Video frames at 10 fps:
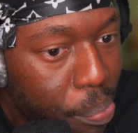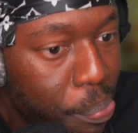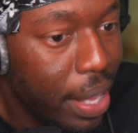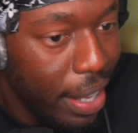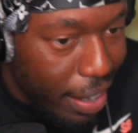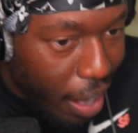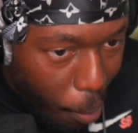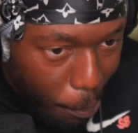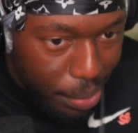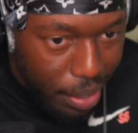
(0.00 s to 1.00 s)
Pick
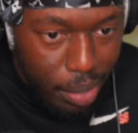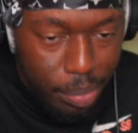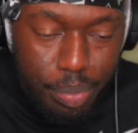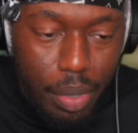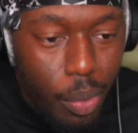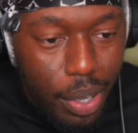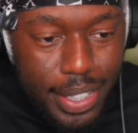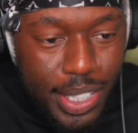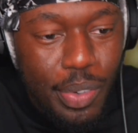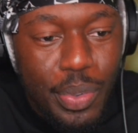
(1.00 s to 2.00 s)
up the... Bro,
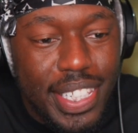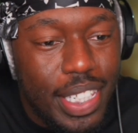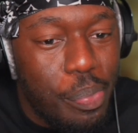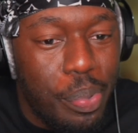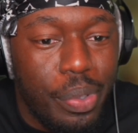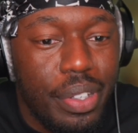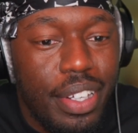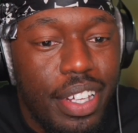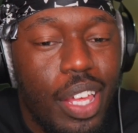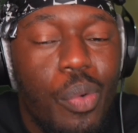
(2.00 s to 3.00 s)
it was simple.
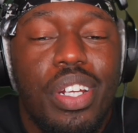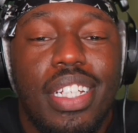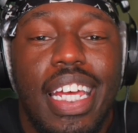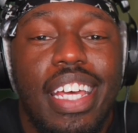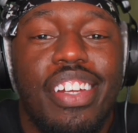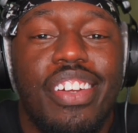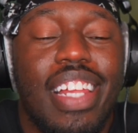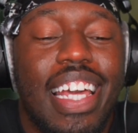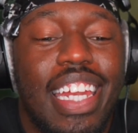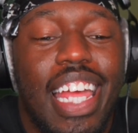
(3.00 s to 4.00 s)
It would have taken her
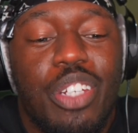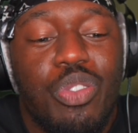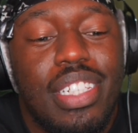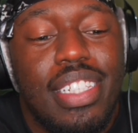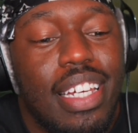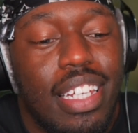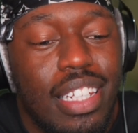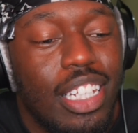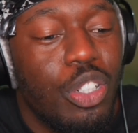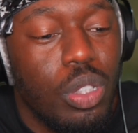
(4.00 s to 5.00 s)
like an extra
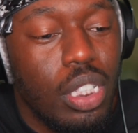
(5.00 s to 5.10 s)
second, literally.